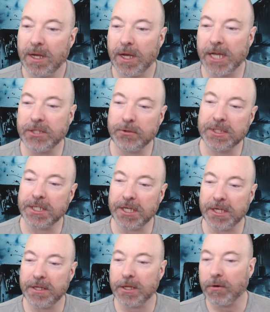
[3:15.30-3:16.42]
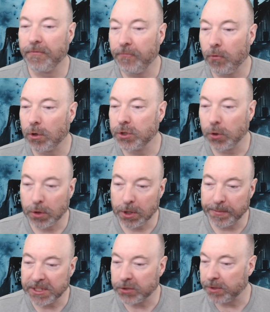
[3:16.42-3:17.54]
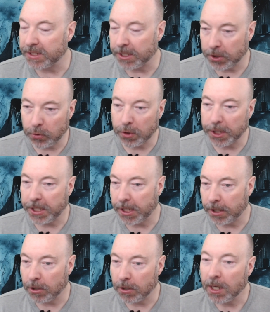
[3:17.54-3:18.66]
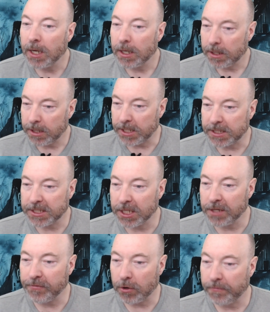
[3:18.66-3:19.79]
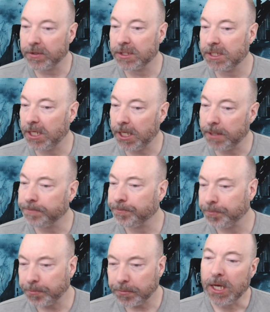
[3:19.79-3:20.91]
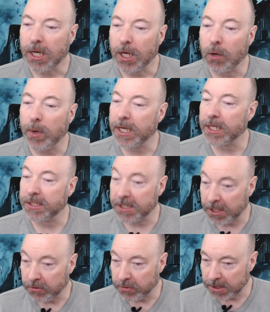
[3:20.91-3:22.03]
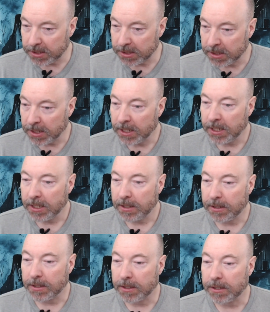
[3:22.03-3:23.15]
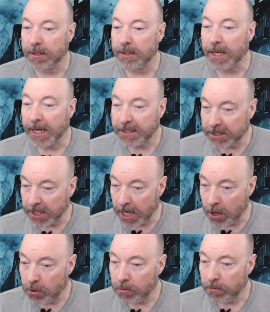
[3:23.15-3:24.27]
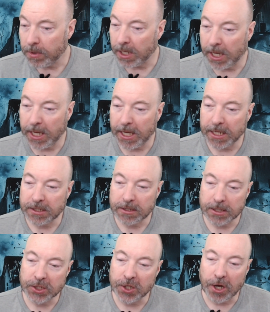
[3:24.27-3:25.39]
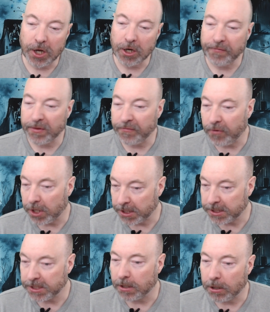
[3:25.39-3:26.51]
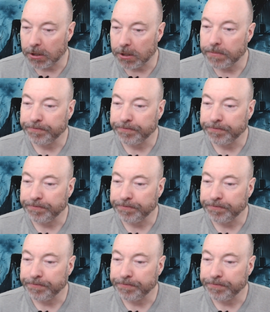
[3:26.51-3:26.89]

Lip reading: As you see, there are 4 total mysteries included here: the Silver of the Sea, A Wicked Secret, the Night Sow, and the Song of the Falling Star.